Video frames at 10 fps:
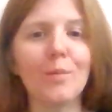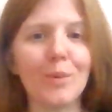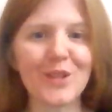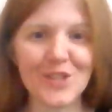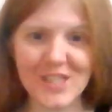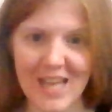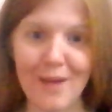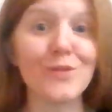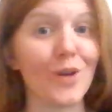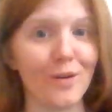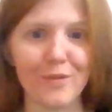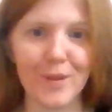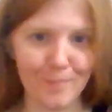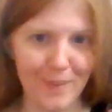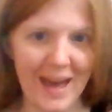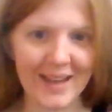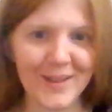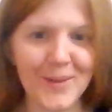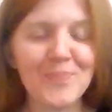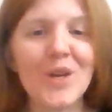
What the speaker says: because the sounds come from the back.